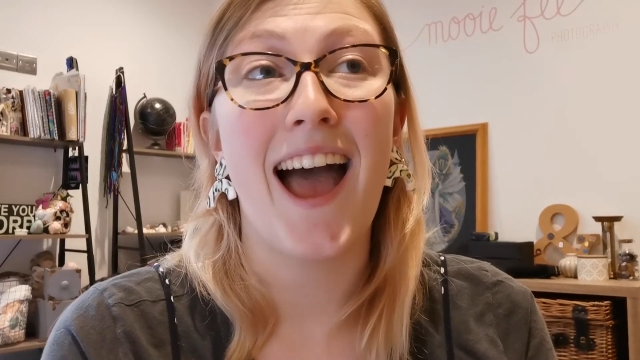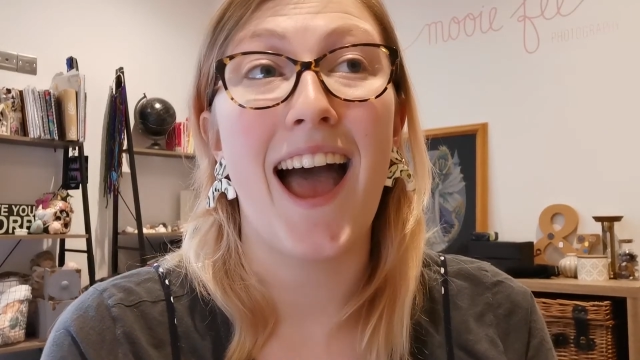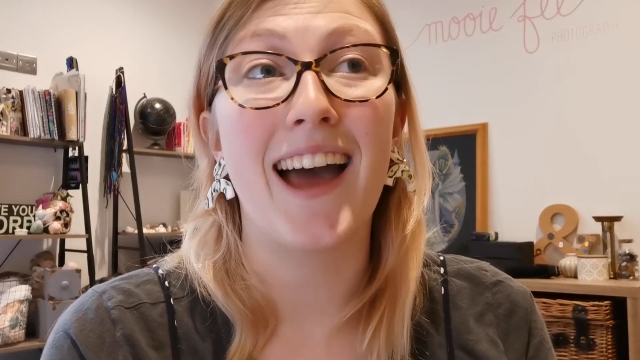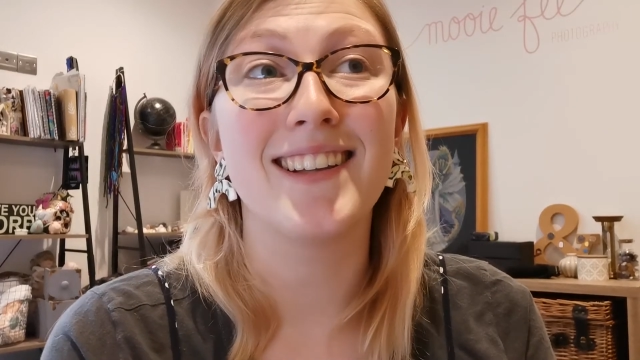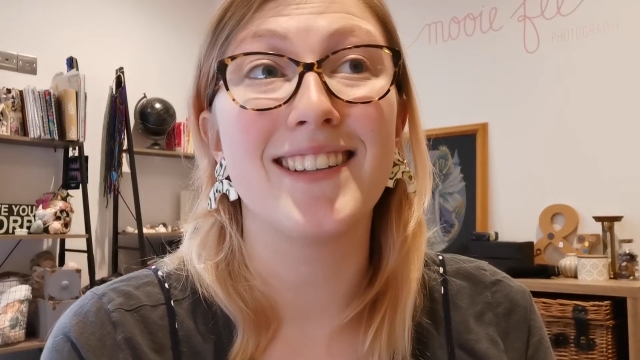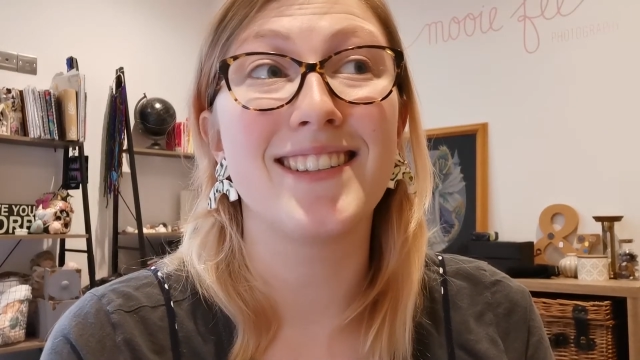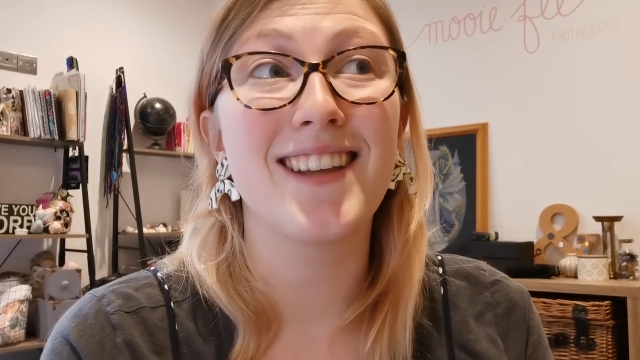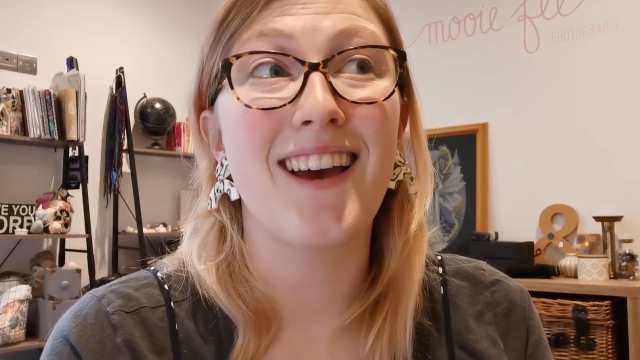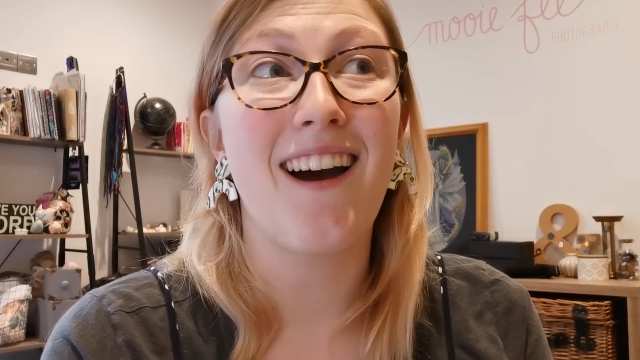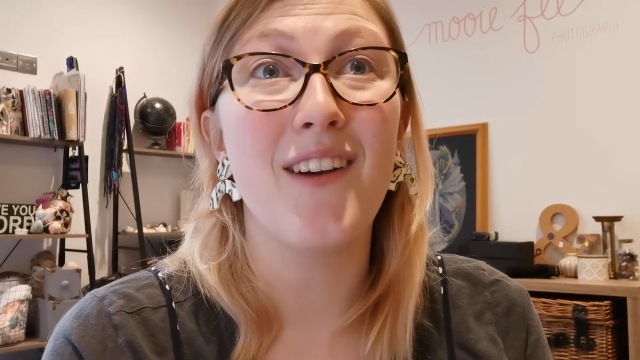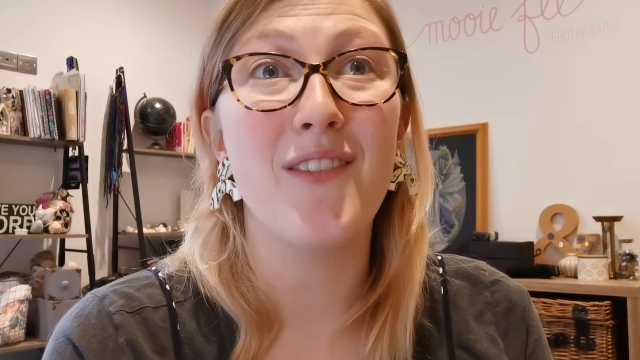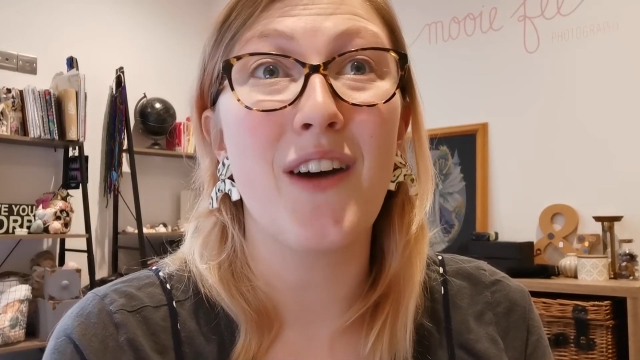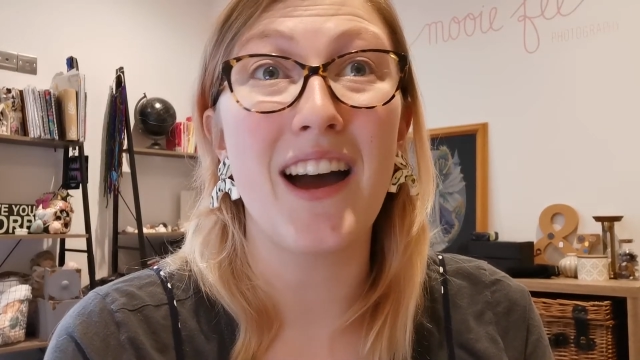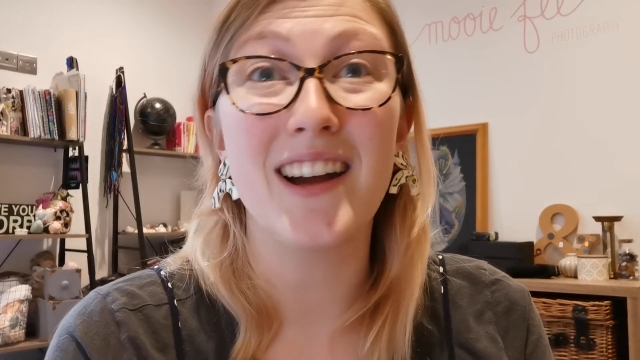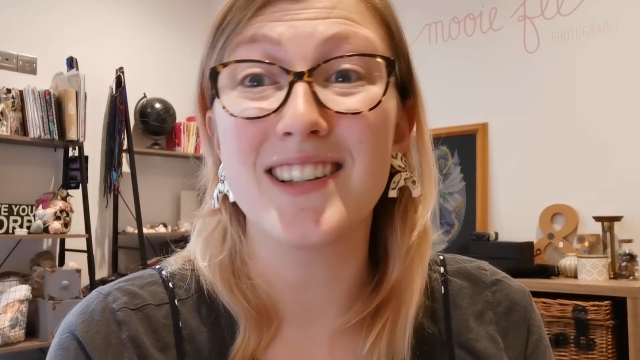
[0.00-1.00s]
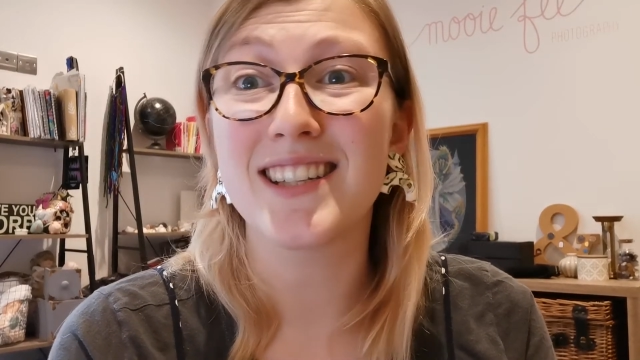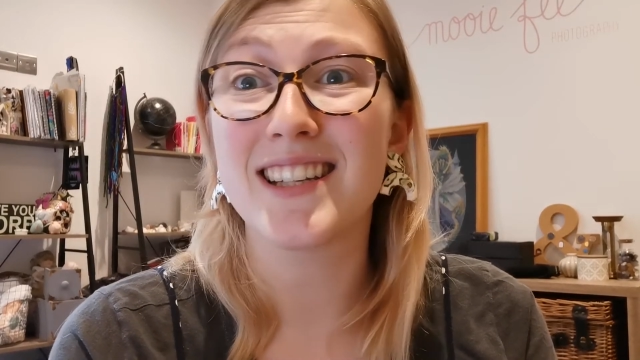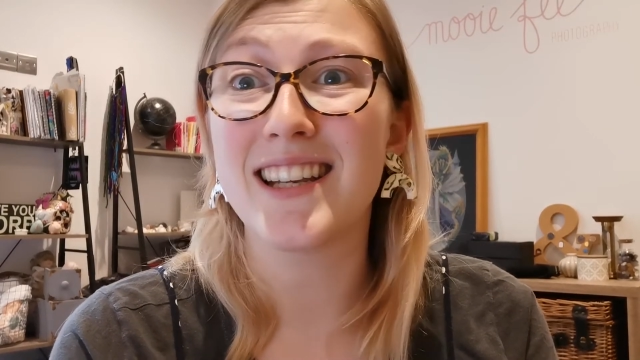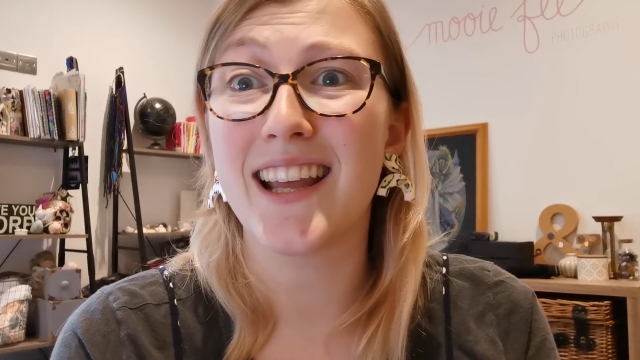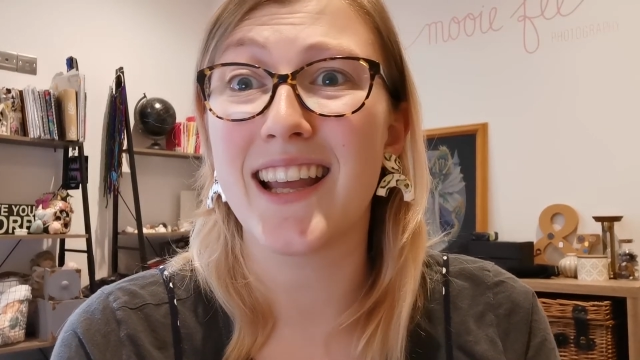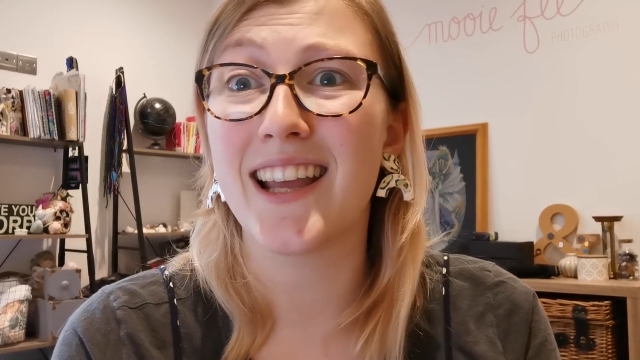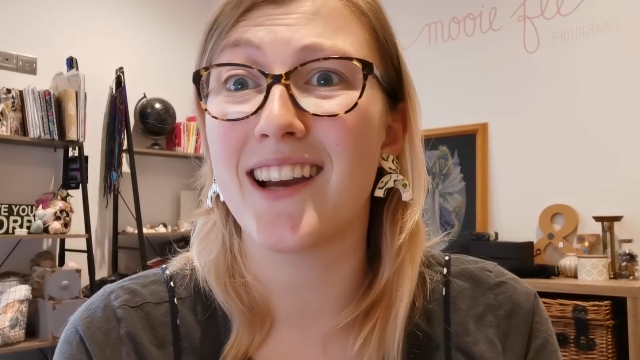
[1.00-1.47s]
and I've
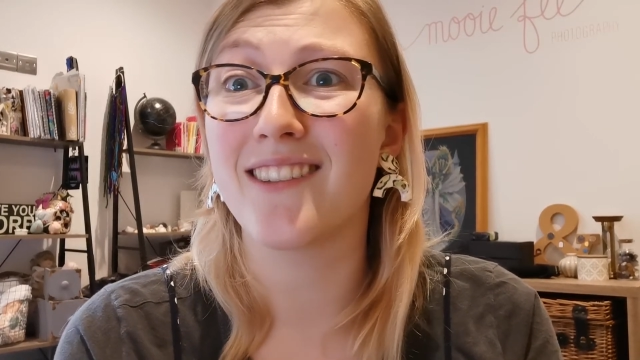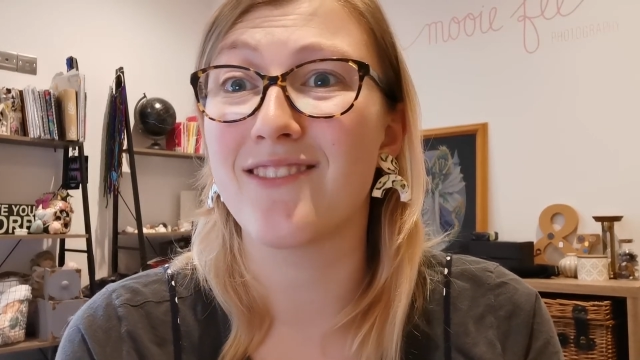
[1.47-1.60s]
actually